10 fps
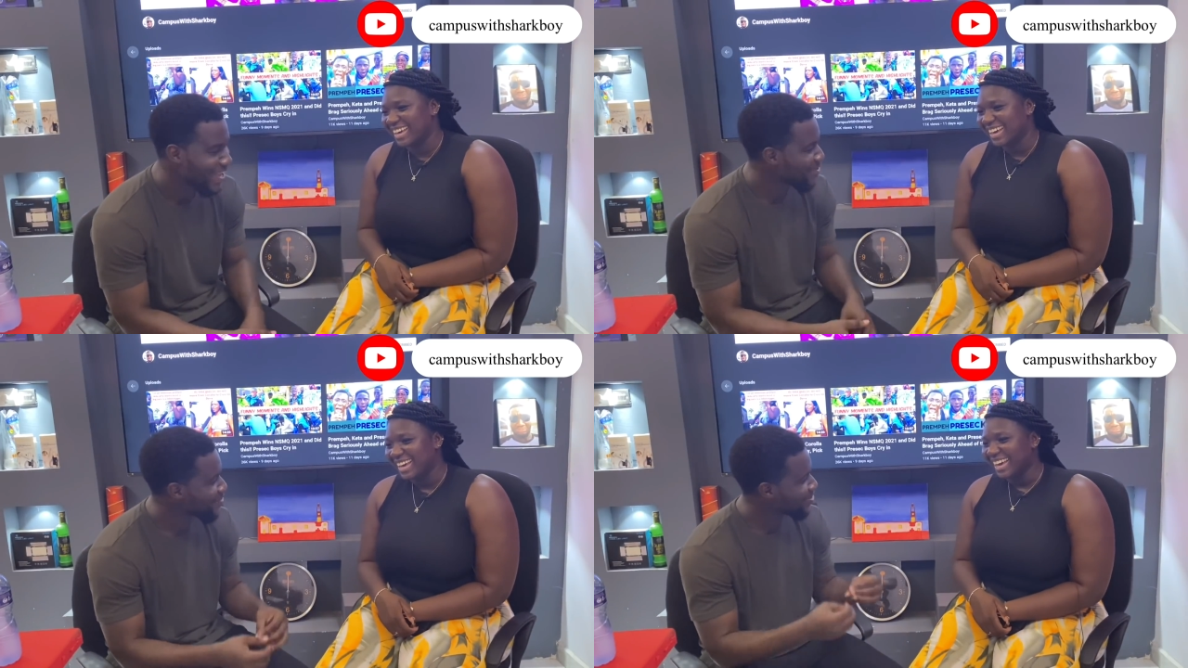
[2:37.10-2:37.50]

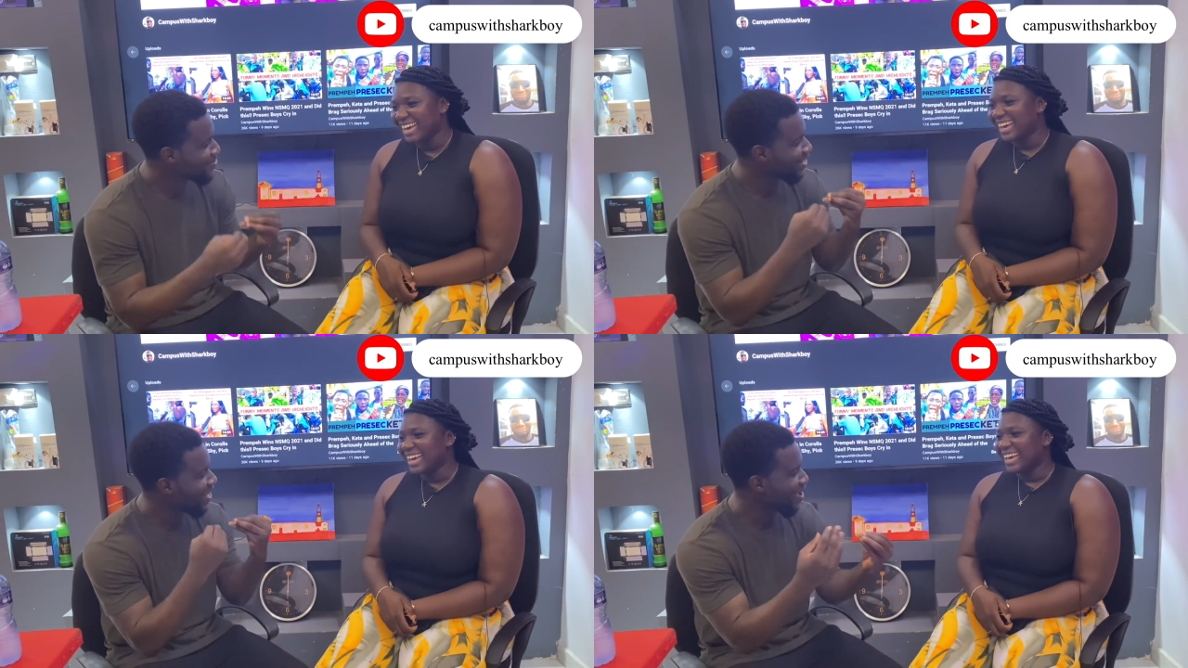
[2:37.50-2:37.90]
Speaker 1: Can make
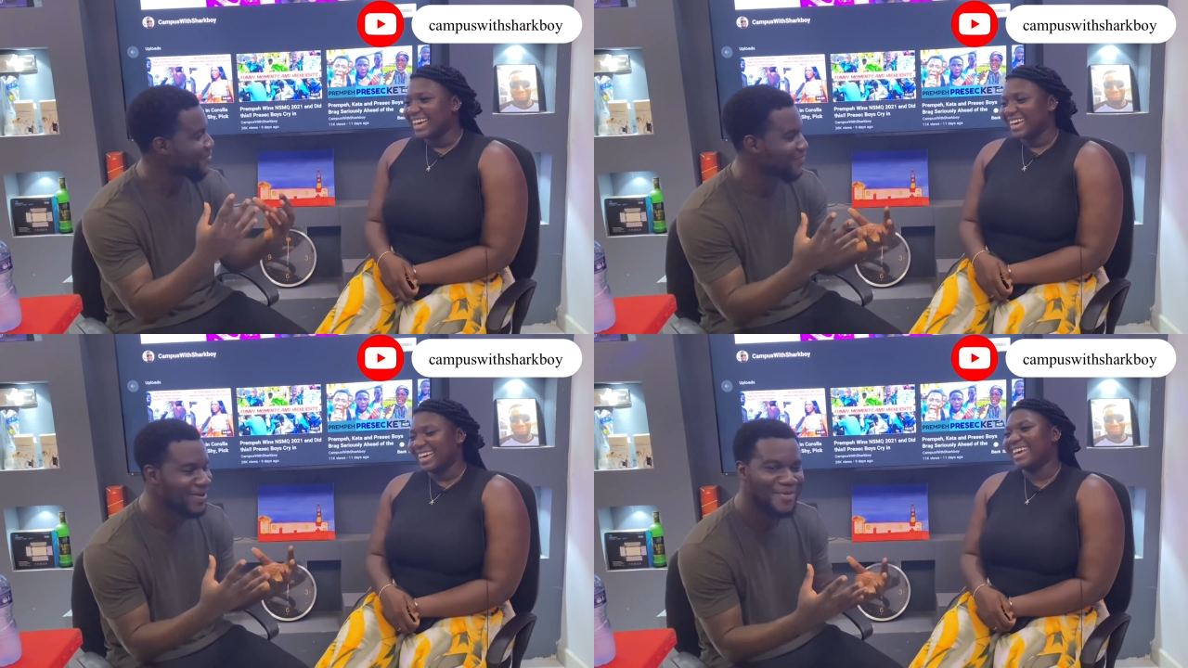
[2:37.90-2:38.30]
you laugh.
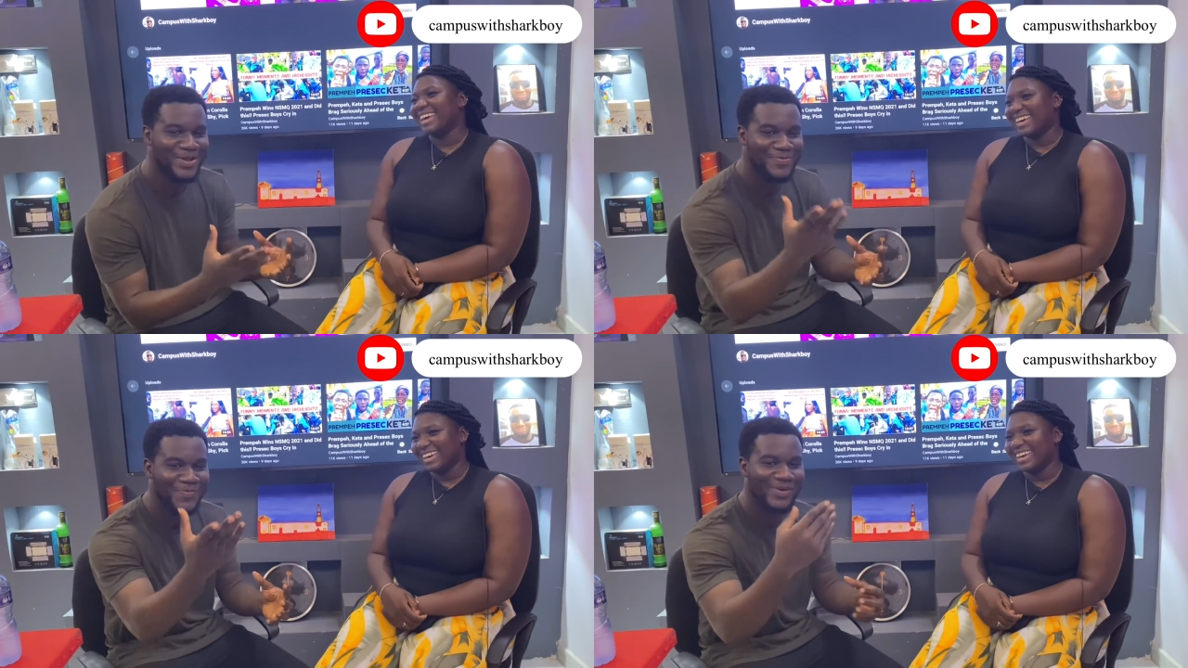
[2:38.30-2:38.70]
I
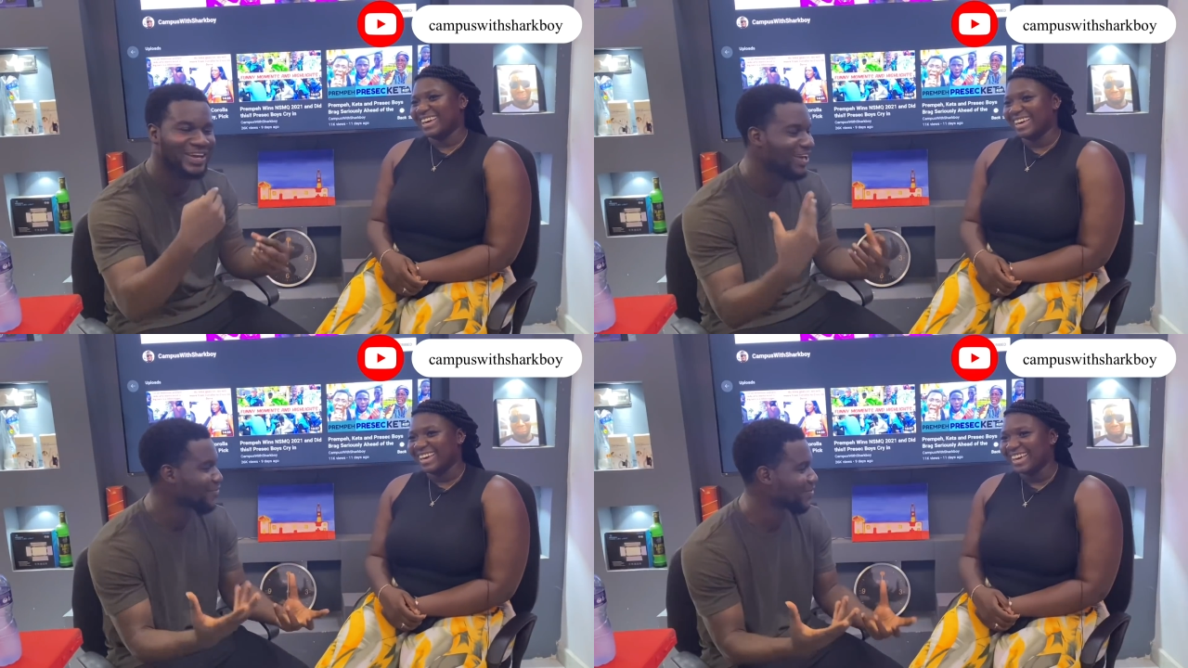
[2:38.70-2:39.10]
make people
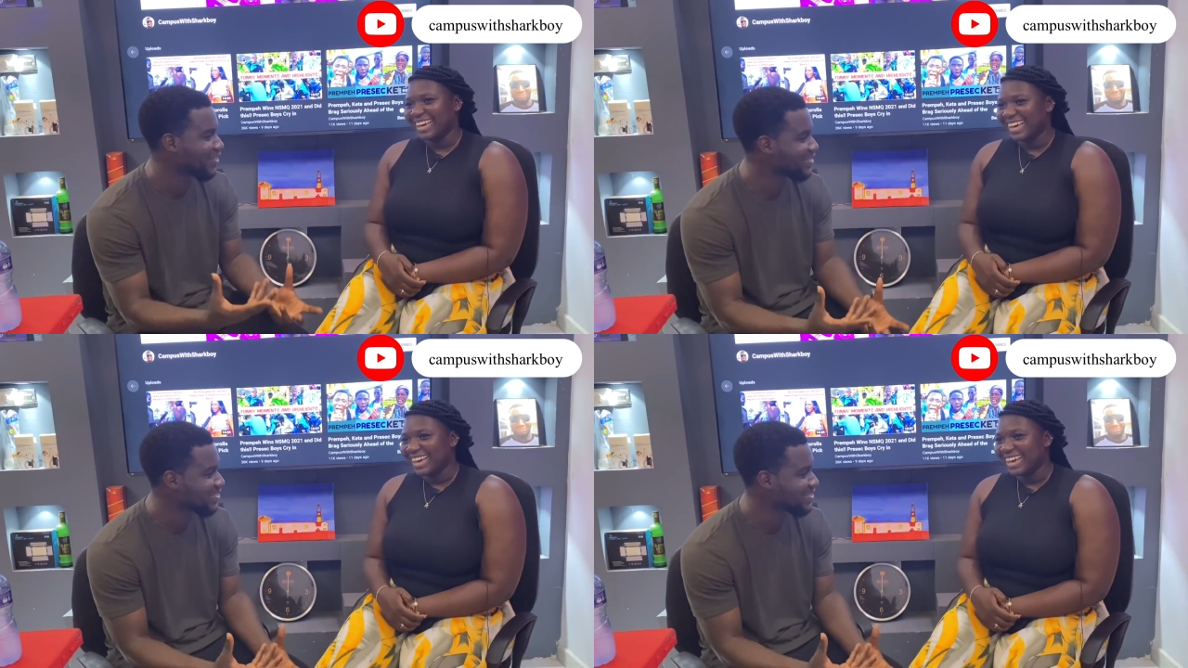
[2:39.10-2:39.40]
laugh on this